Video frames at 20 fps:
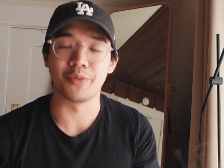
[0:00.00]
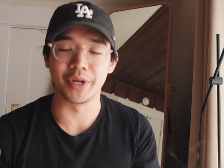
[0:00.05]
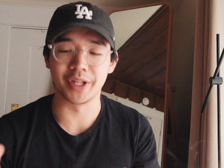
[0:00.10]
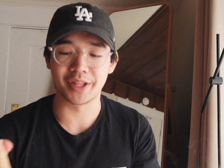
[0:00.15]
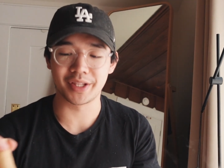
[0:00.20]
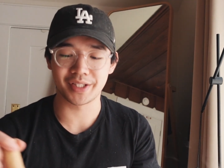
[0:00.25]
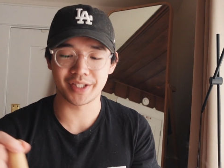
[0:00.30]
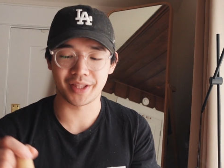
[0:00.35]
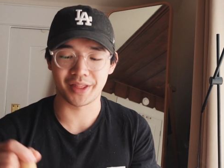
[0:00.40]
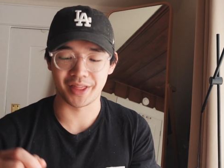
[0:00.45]
with
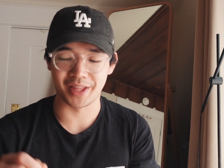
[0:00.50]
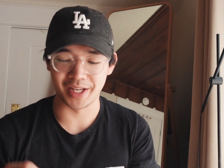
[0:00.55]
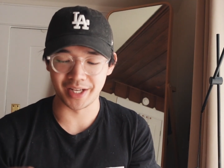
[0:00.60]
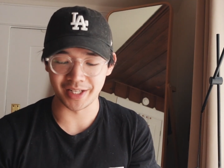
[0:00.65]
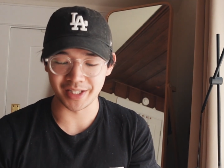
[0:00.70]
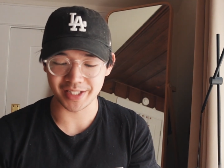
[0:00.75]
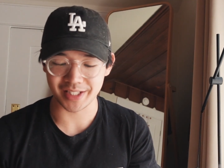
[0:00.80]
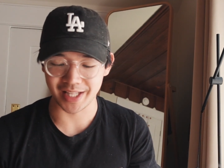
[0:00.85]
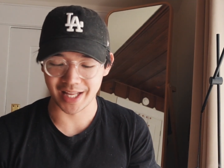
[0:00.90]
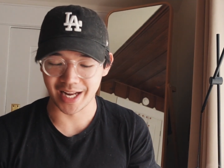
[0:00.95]

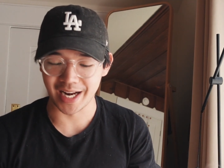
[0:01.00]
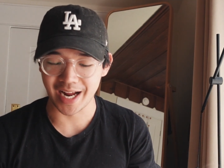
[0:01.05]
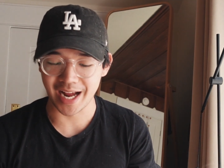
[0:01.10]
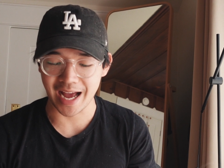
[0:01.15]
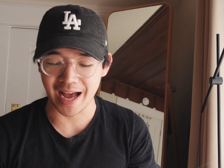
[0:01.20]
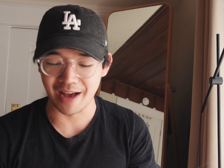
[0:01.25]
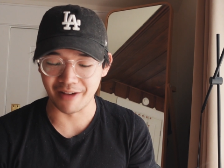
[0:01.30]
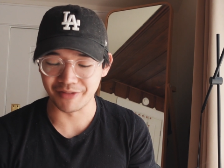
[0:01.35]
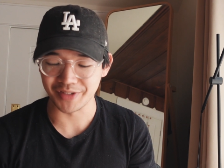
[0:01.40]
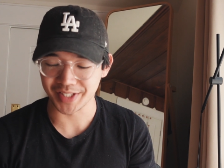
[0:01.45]
things that I
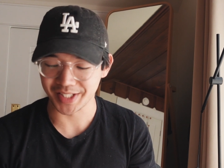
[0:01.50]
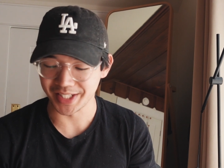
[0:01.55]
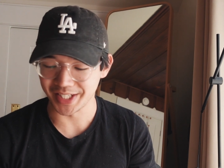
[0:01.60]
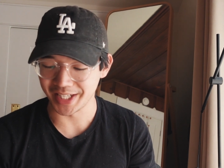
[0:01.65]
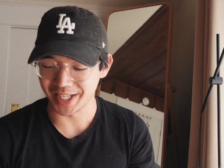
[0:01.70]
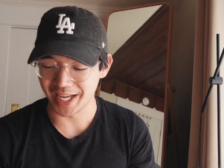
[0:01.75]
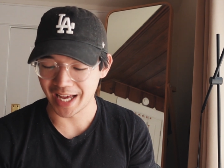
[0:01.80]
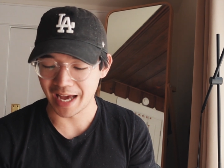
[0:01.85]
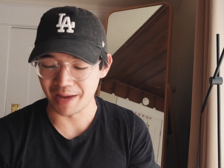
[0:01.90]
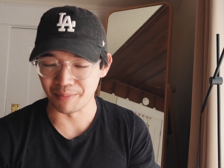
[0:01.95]
have
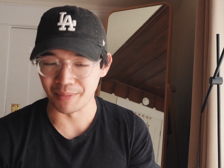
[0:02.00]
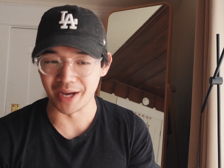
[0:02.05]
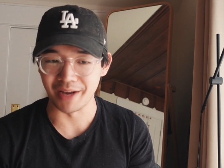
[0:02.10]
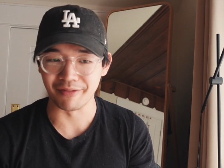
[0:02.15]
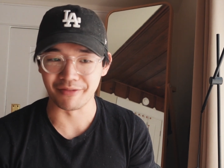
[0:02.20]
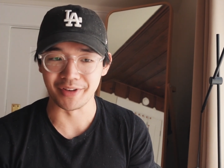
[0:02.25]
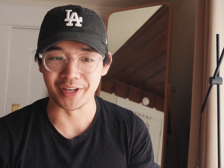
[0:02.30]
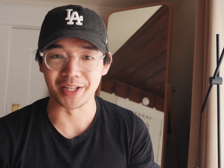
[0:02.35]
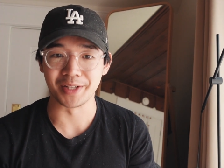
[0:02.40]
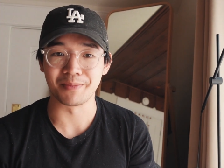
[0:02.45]
sitting at my
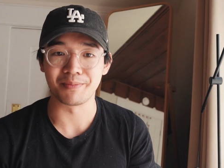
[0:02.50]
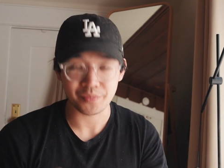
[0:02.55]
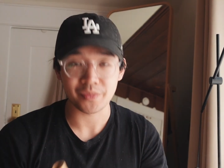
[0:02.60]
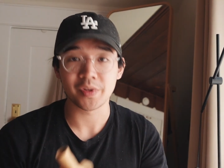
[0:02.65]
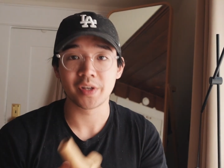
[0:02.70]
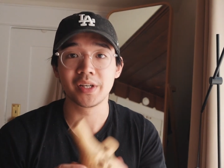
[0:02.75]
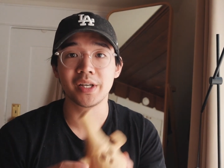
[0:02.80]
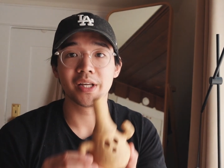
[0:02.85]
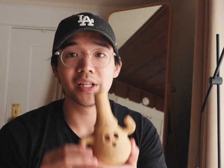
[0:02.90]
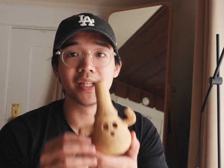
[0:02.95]
feet.
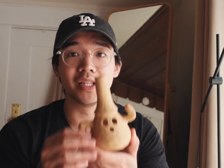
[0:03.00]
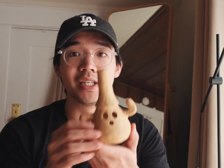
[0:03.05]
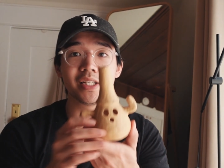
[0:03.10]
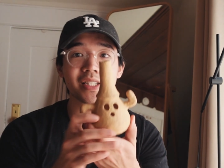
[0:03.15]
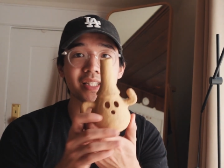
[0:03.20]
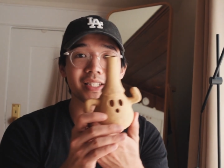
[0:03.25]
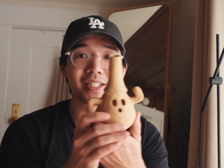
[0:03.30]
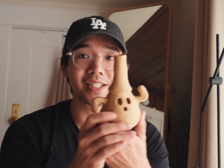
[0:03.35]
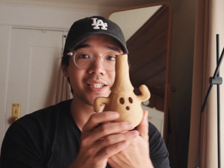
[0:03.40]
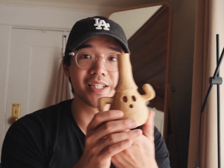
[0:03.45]

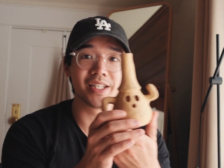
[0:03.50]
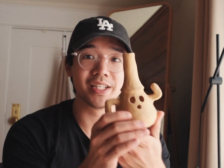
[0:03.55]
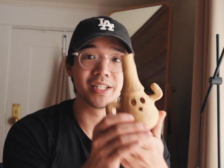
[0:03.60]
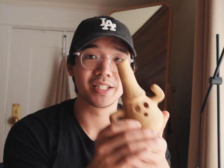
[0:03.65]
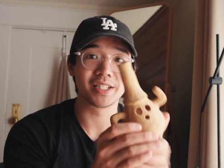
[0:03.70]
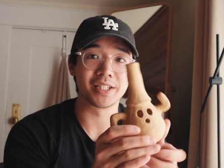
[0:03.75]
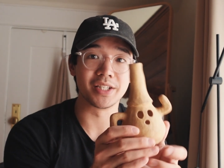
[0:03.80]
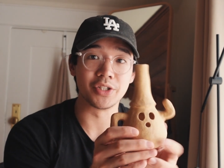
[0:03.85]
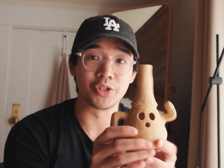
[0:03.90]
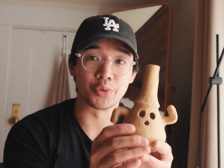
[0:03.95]
This
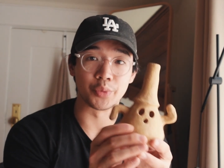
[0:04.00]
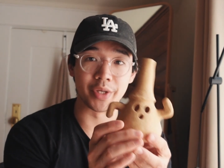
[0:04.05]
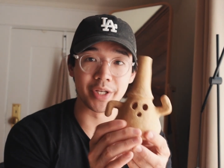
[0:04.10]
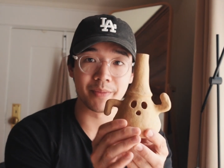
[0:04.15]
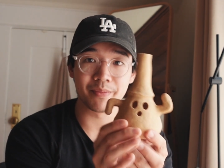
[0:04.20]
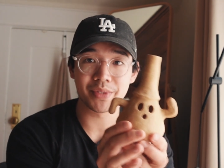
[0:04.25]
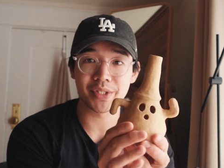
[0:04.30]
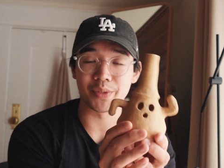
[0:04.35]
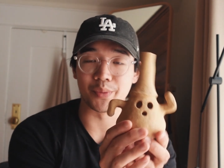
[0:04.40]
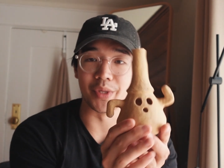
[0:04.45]
is the
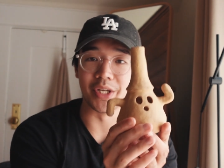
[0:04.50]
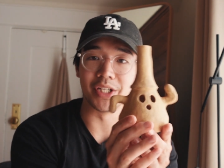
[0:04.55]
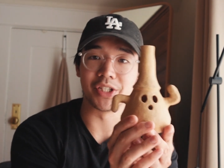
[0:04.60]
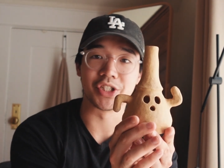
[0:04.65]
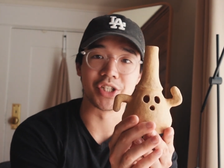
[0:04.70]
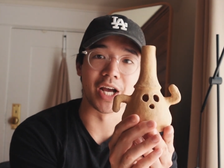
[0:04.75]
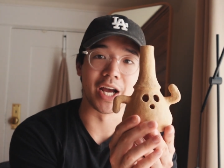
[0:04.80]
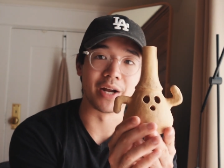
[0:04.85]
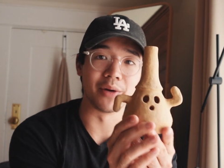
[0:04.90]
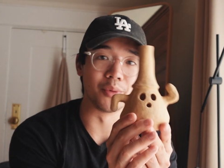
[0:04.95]
Dream Suite
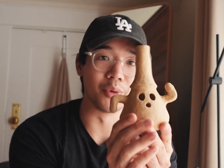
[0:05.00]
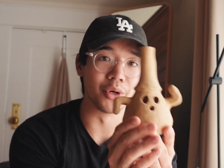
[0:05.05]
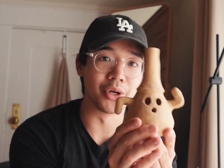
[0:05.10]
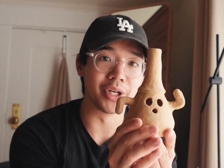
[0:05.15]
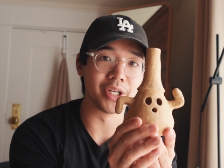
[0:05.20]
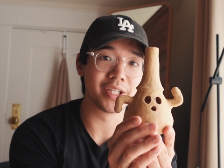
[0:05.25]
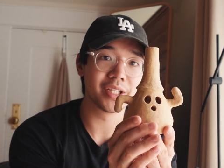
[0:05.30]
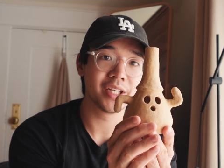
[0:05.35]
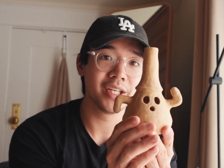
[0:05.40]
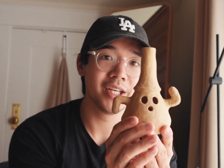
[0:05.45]

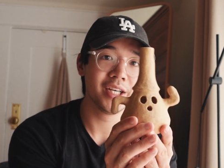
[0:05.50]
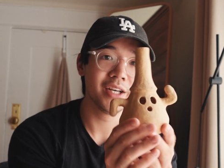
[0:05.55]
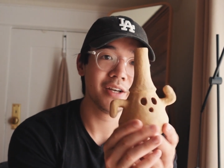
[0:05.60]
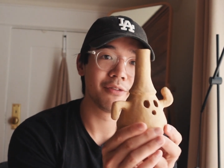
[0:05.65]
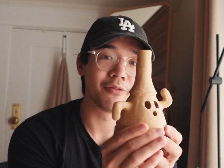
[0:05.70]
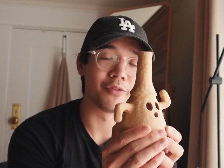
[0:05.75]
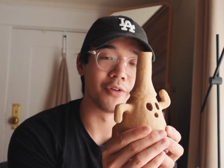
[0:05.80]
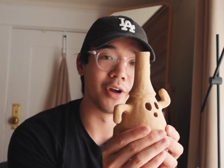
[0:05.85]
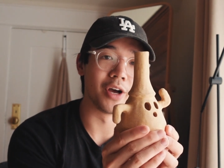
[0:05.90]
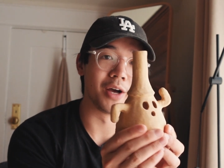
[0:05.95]
gyroid
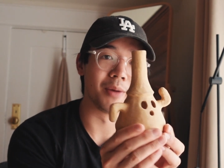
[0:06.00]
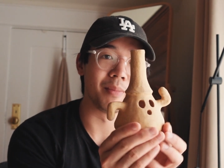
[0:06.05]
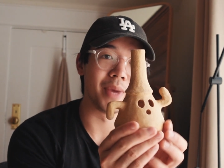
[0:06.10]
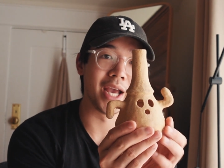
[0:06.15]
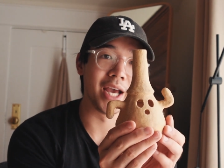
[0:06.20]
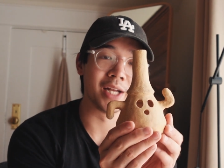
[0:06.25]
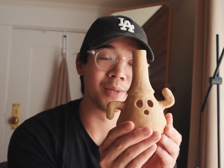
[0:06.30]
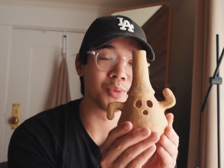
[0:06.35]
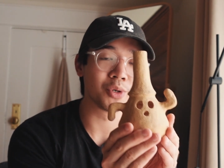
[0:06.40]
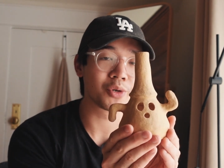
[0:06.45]
from
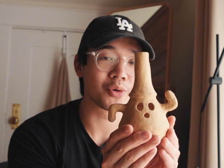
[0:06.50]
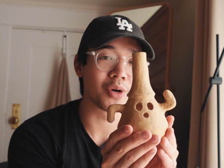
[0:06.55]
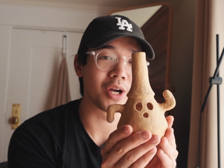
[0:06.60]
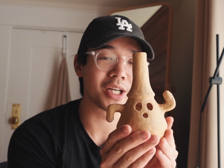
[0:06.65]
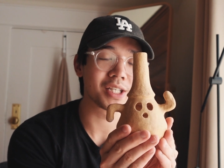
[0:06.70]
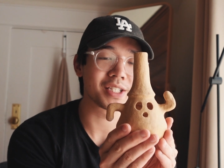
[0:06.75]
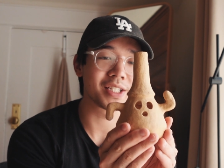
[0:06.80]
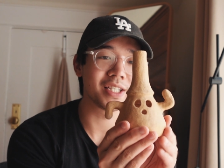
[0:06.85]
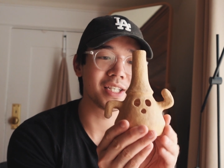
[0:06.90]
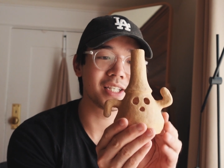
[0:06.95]
Animal
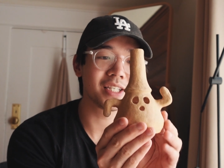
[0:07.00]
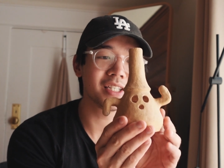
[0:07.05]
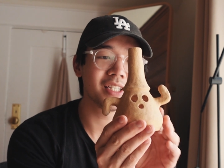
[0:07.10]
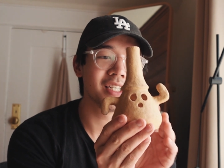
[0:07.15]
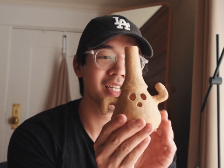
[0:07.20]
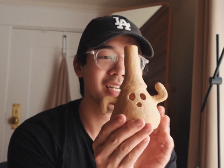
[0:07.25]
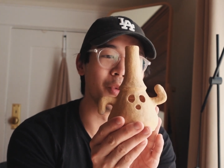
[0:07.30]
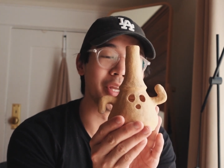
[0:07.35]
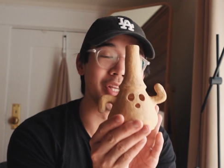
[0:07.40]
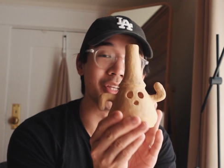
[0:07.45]
Crossing.
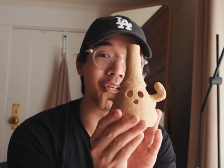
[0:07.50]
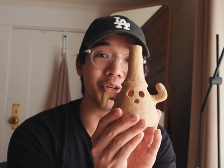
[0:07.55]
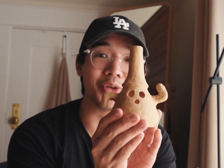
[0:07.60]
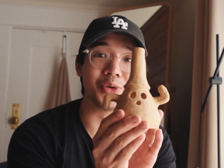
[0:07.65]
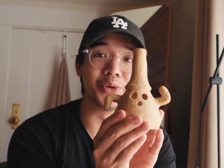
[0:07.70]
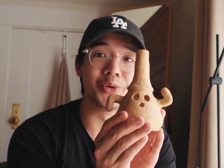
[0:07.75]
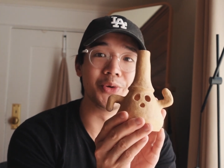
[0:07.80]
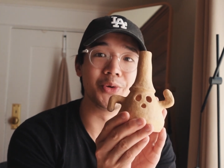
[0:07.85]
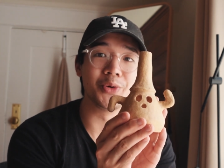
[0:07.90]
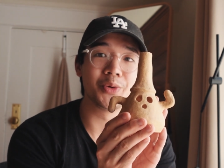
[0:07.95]
When
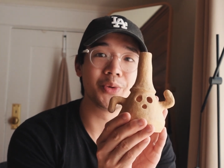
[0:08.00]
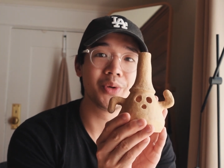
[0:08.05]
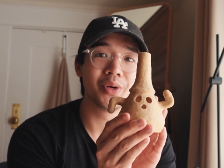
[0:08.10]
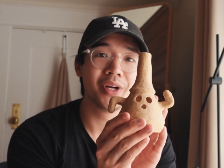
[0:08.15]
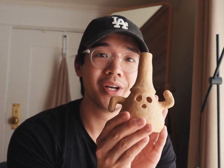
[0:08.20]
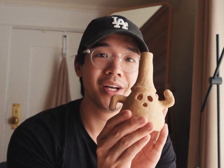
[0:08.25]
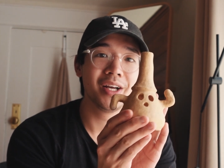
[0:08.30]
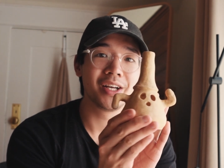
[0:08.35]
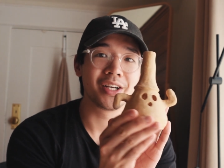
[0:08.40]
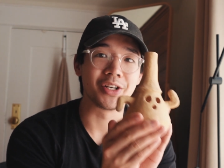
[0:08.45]
you
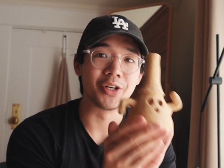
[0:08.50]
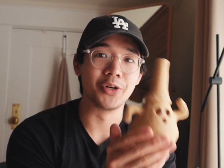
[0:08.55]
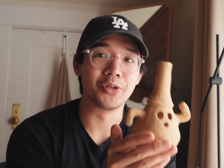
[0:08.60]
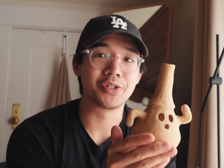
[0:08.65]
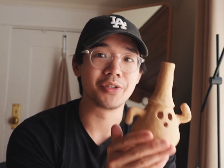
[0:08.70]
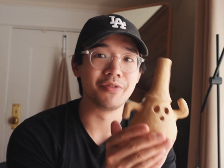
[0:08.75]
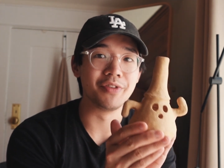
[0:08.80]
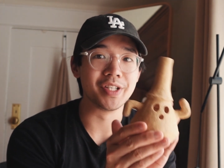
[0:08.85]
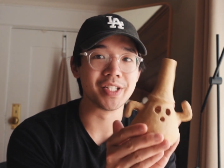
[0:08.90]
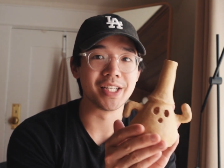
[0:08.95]
go
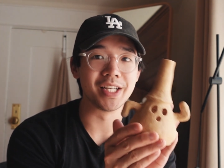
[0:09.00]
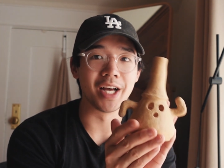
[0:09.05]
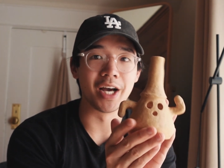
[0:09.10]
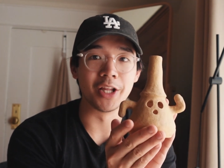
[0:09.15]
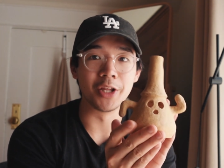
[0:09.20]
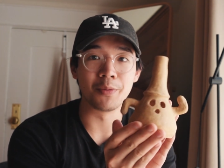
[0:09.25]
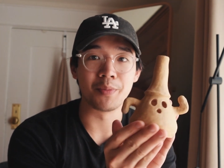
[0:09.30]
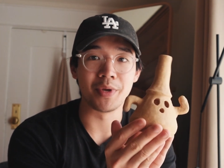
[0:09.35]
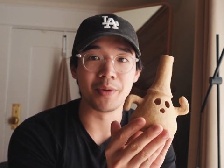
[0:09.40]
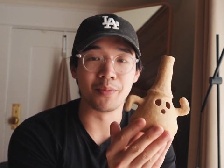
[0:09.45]
to visit
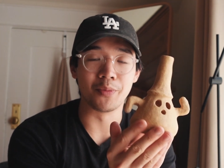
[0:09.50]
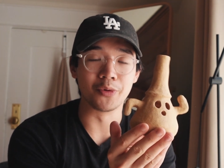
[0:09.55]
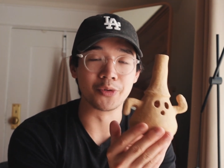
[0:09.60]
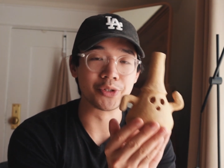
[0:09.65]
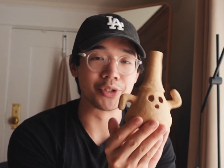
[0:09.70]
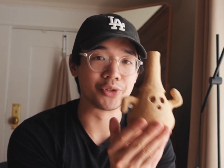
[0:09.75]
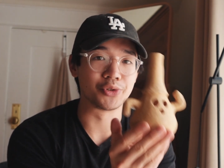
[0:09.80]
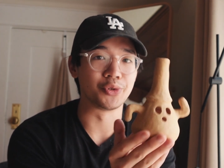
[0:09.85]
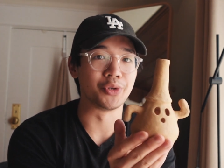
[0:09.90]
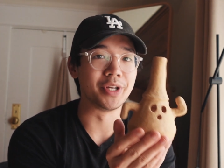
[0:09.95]
other
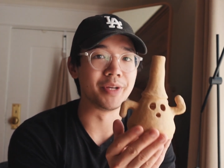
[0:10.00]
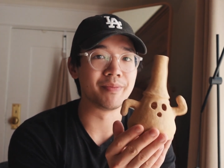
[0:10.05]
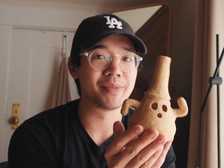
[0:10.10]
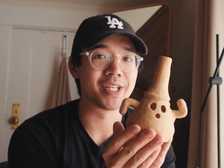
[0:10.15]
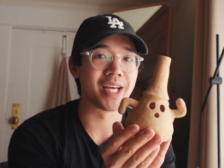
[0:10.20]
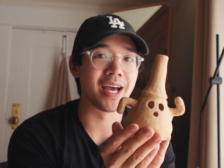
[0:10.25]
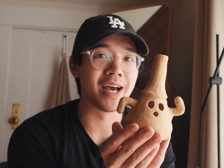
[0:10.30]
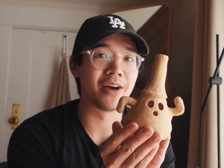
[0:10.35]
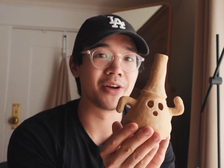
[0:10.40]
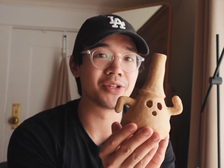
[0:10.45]
people's dream
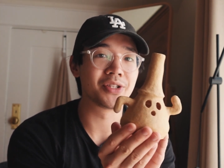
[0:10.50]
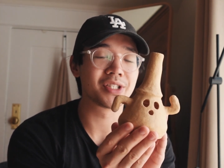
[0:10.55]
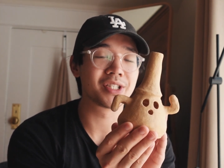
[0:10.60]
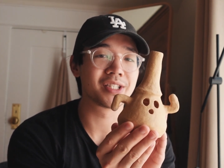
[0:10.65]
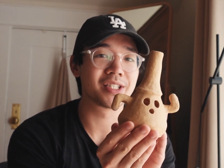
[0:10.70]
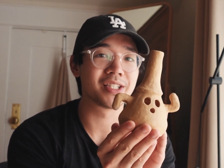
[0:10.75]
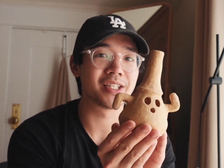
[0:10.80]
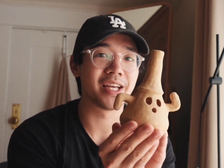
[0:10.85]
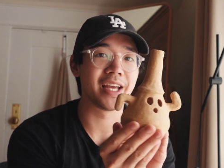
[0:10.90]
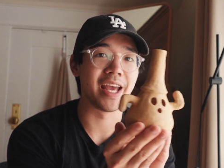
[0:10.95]

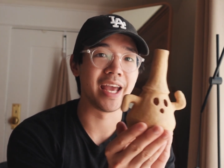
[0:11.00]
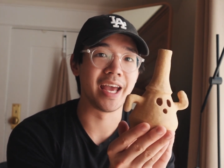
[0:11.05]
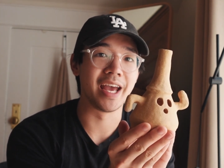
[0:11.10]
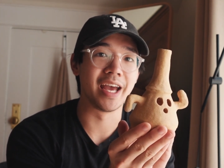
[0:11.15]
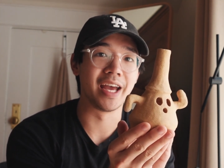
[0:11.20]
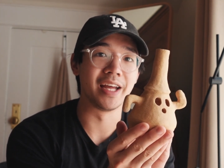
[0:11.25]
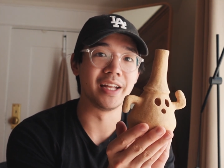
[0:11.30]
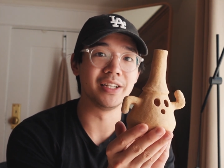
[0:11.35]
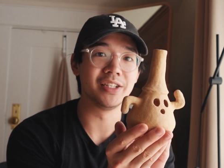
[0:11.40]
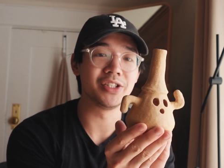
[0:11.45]
towns
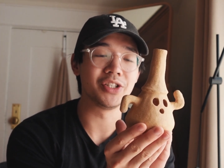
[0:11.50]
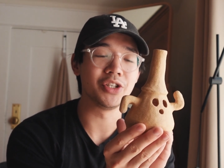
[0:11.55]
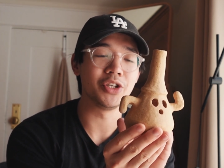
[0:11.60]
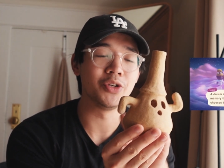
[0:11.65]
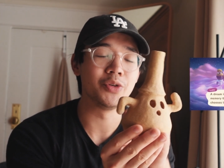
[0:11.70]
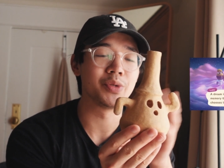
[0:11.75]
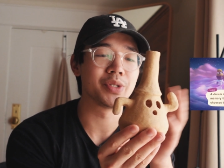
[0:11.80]
and you